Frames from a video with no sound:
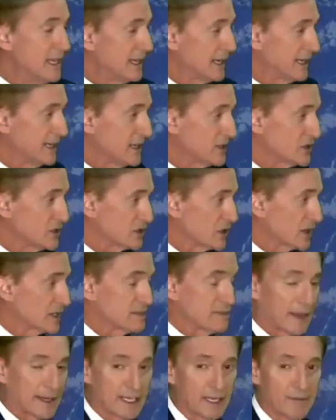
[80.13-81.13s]
Conditions are
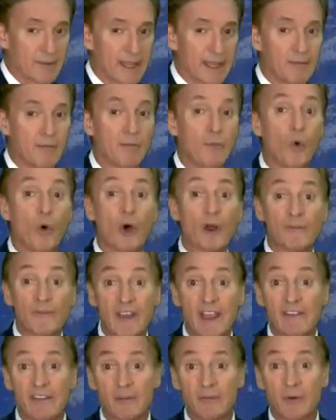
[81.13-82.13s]
expected to become more
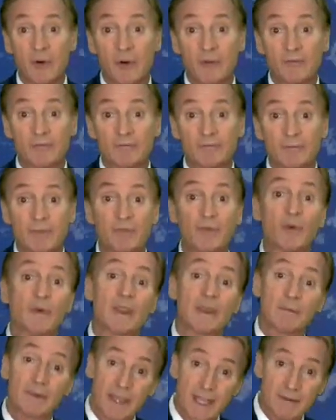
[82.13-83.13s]
favorable before
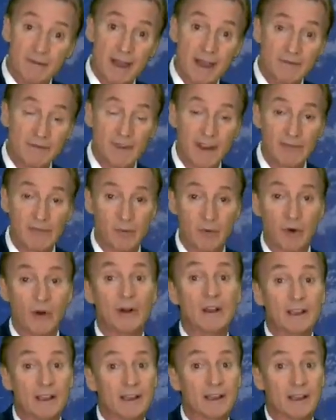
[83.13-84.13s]
they become unfavorable.